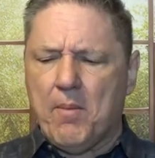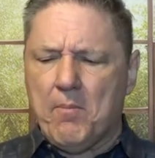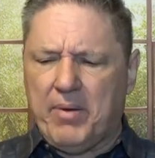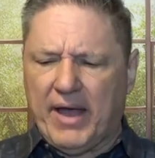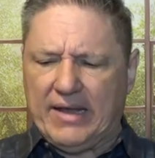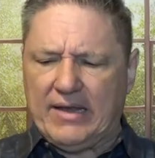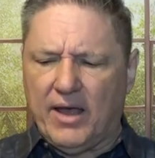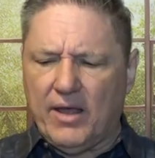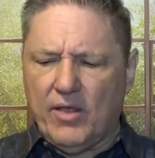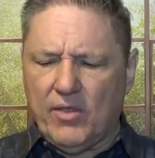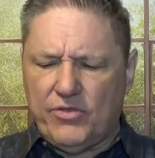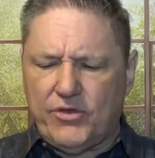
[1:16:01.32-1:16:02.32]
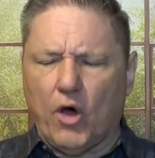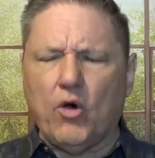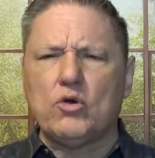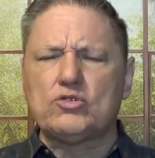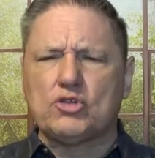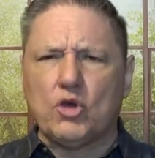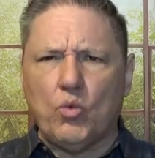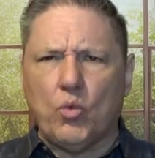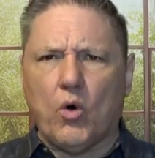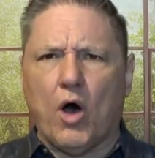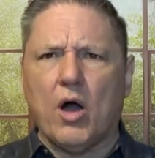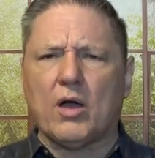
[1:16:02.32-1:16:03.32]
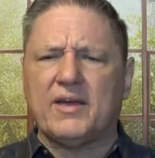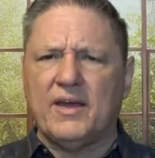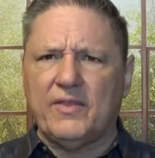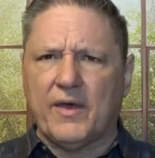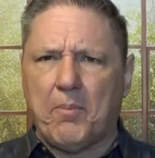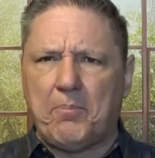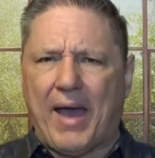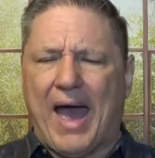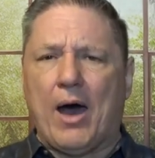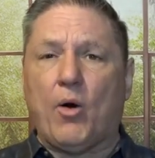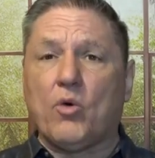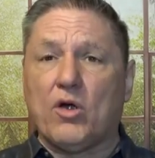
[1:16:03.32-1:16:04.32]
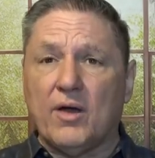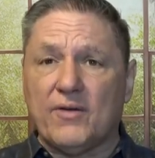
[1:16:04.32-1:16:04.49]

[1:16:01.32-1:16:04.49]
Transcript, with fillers: But those who walk in the power